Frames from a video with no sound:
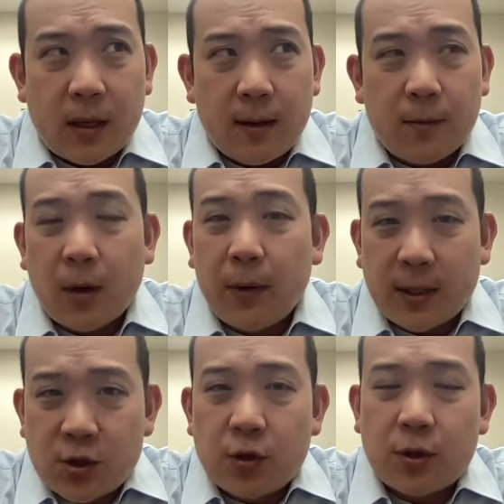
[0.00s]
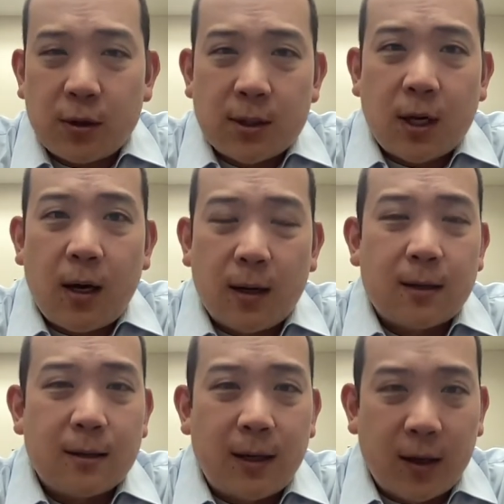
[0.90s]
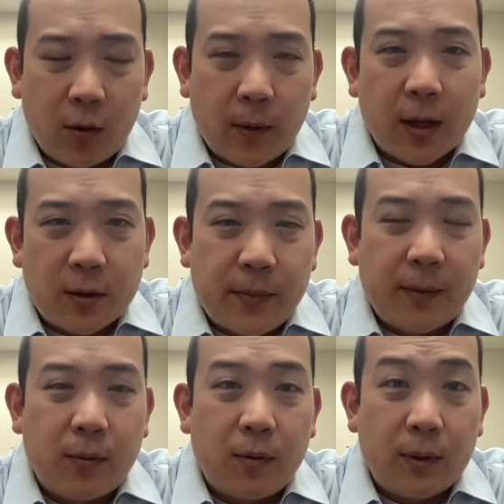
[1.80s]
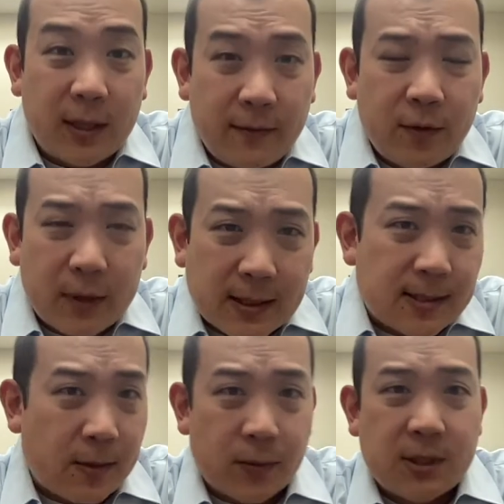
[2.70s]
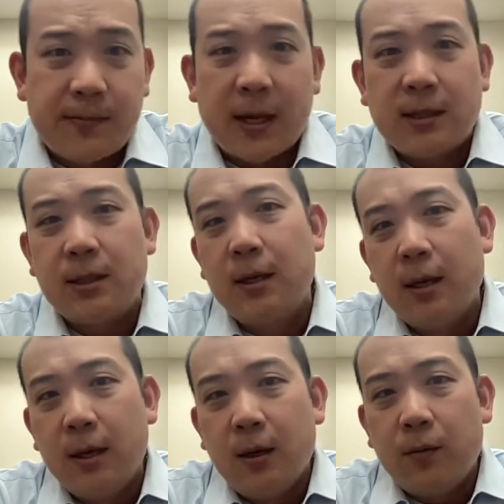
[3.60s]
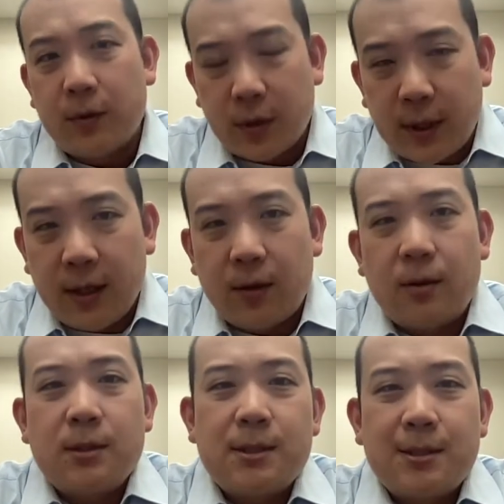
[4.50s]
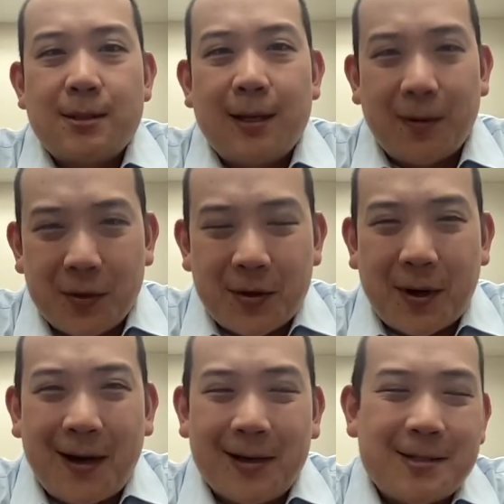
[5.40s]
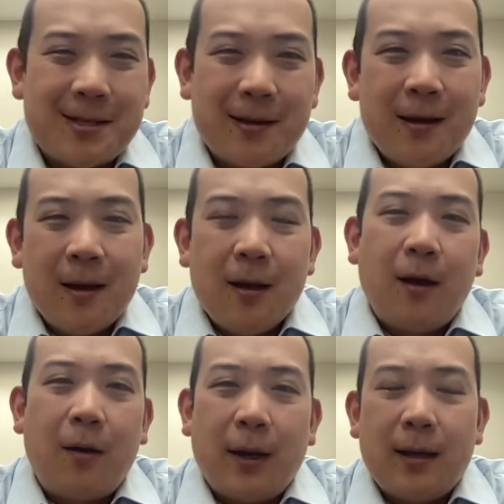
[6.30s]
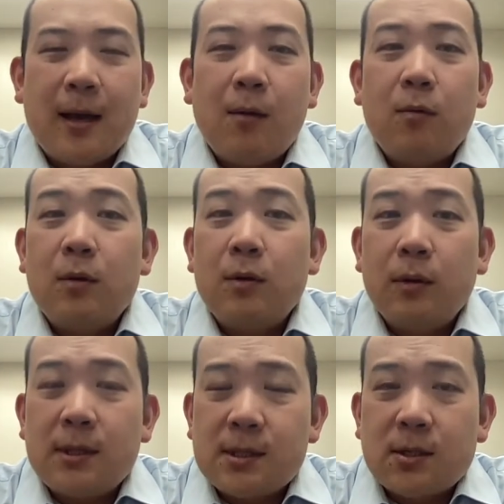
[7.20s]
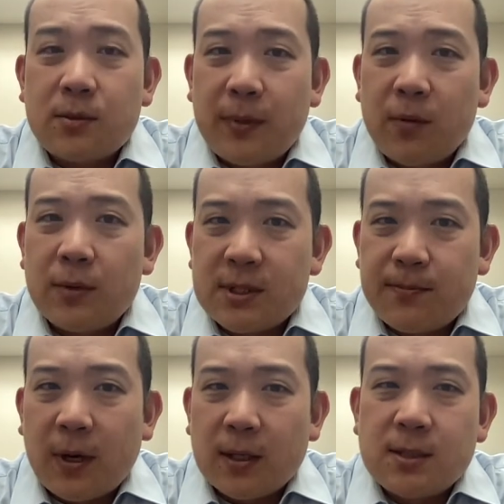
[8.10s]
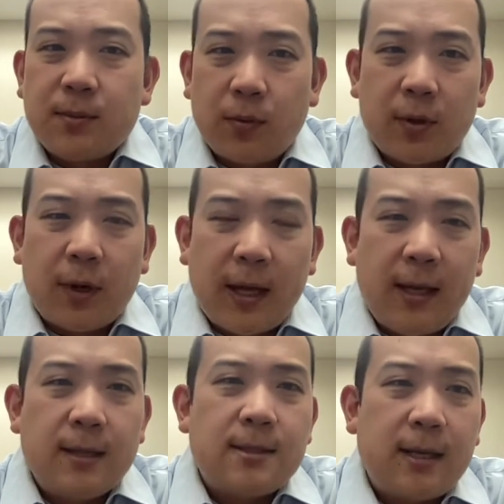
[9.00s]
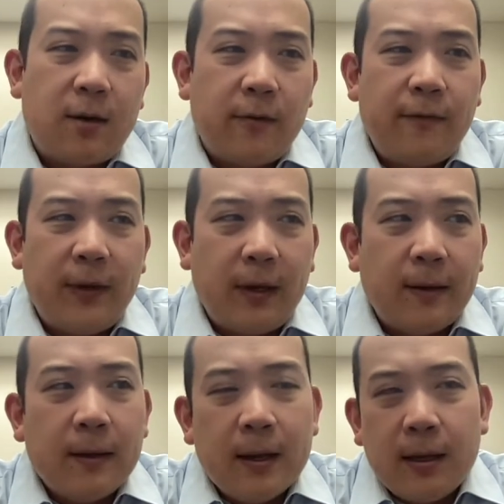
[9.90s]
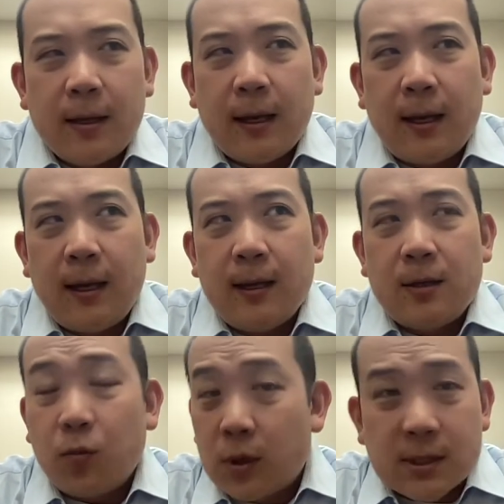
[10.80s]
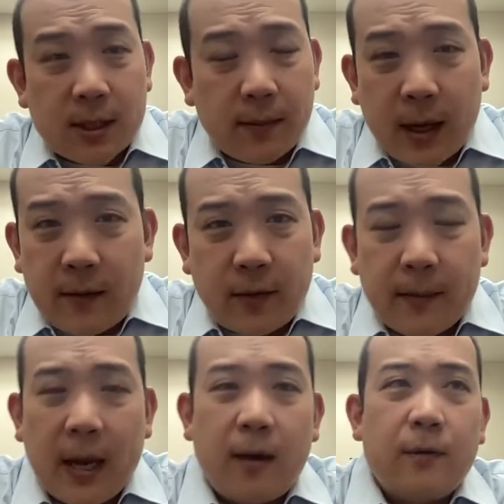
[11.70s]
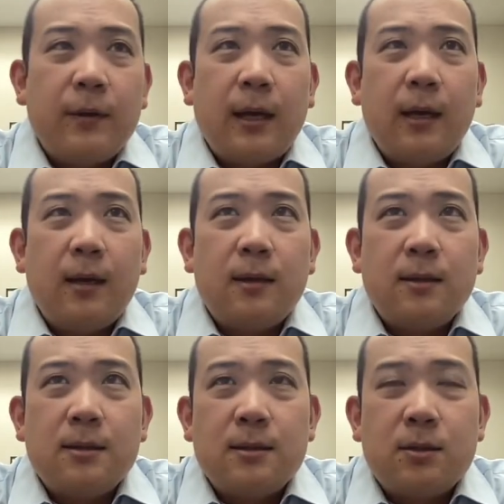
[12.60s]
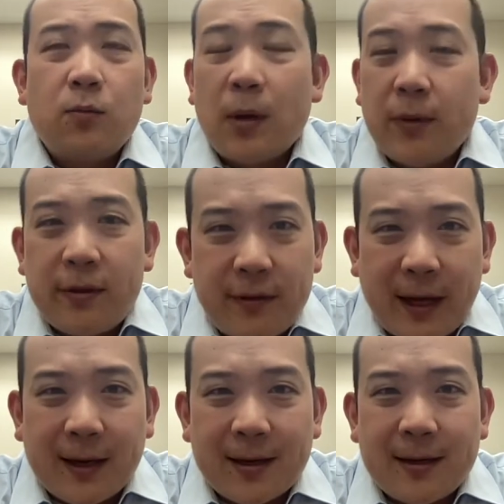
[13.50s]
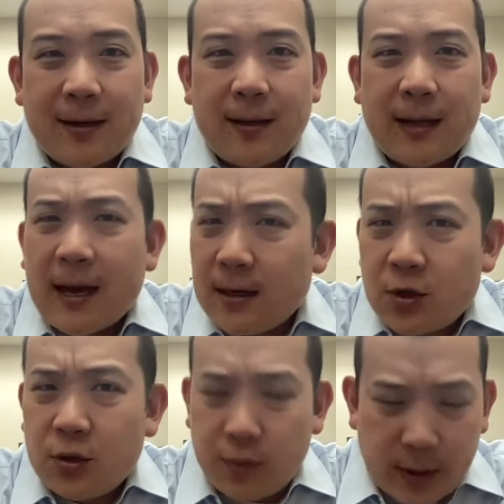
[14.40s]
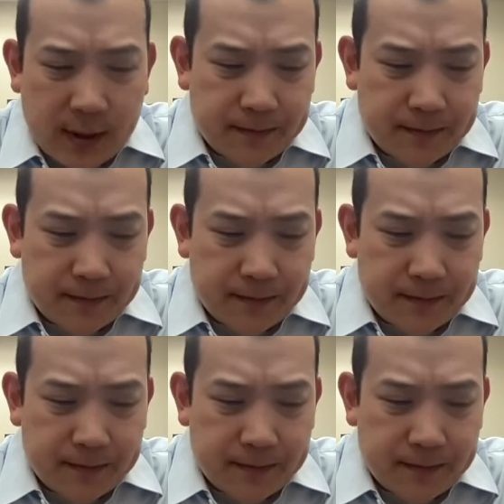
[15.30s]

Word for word: Well, when it's your turn to talk, I hope other people give you that same respect with their ears and with their eyes. All right, now let's also be responsible with our hands and our feet and the words that come out of our mouth and the way we think and the attitude we